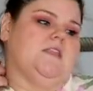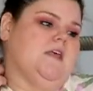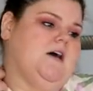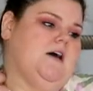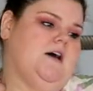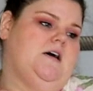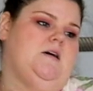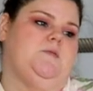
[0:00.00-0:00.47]

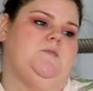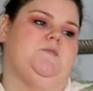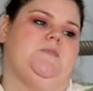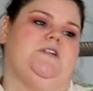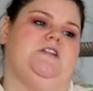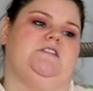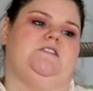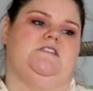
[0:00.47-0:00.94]
um,
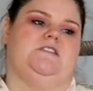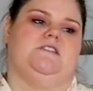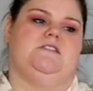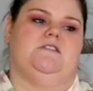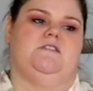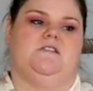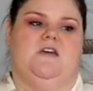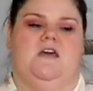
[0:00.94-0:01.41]
but it
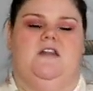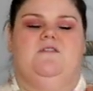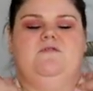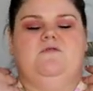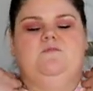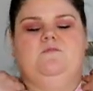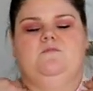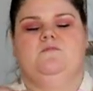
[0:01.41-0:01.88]
just kind of
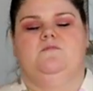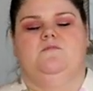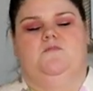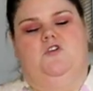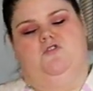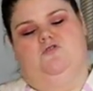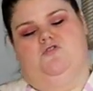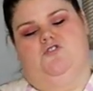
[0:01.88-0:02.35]

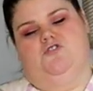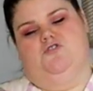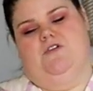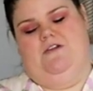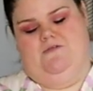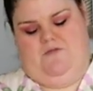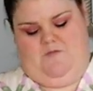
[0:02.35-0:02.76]
goes straight